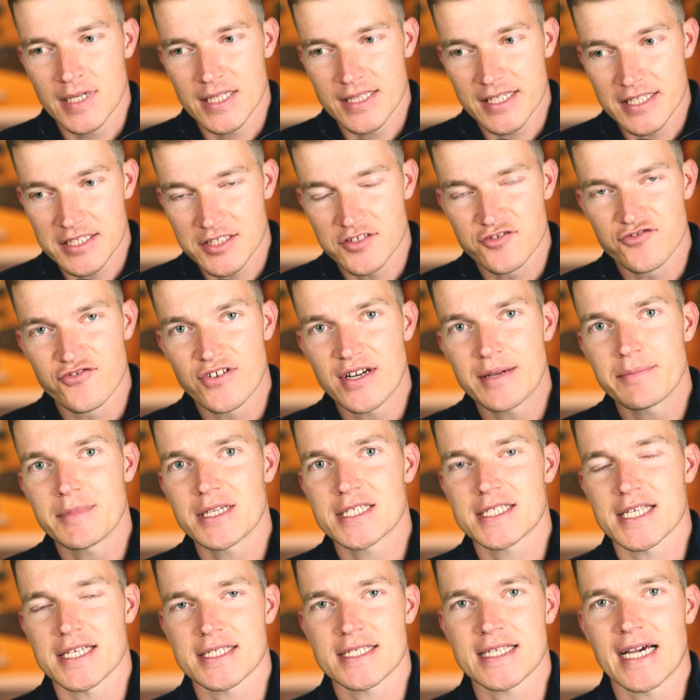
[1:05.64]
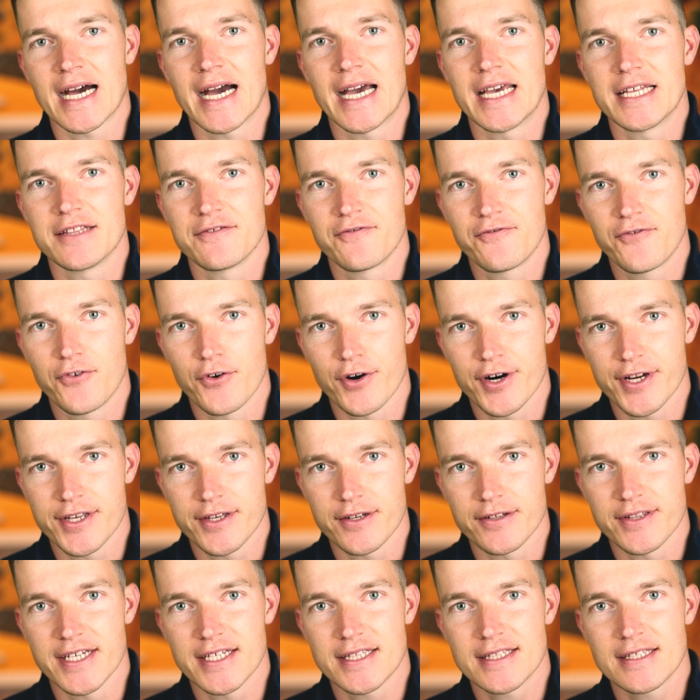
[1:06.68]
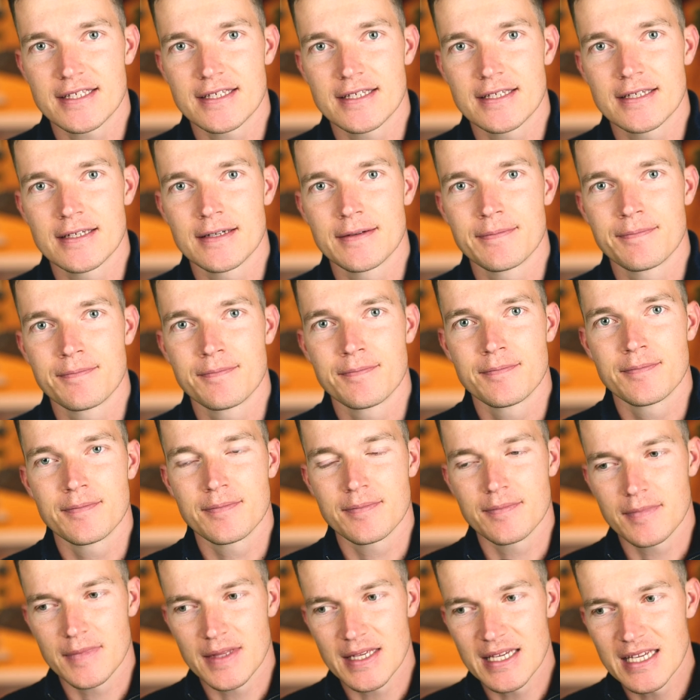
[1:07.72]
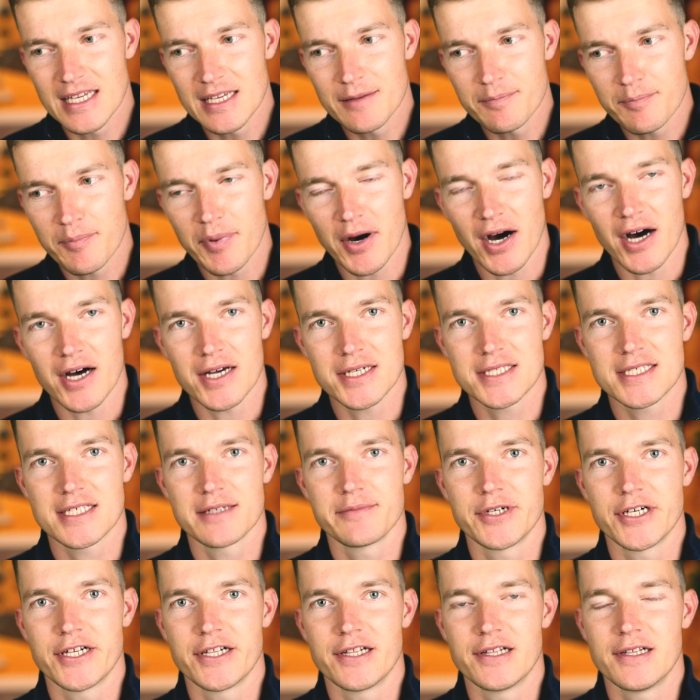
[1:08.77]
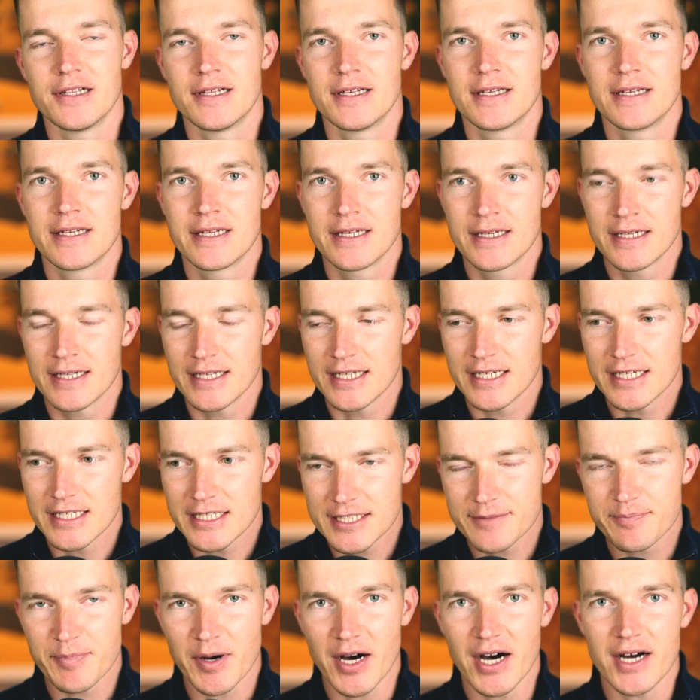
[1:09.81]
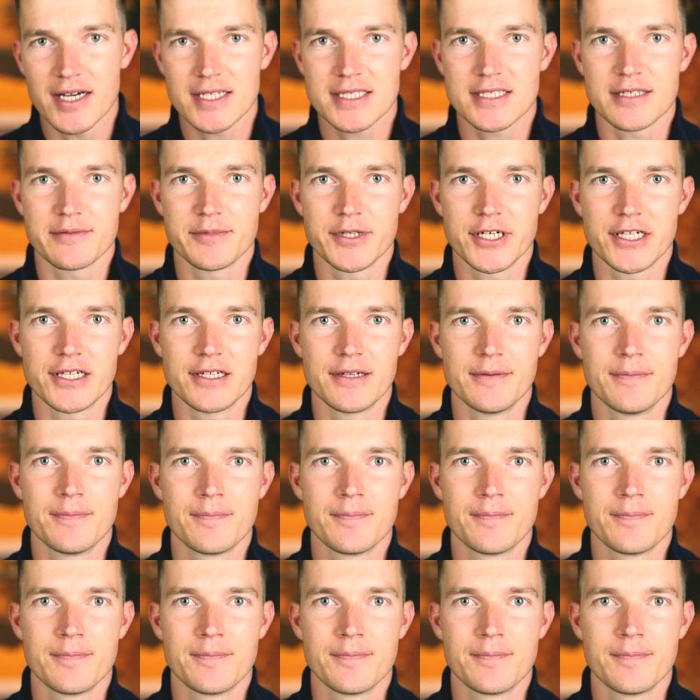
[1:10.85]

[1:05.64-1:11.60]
"This dream is a sign for you that impossible is possible.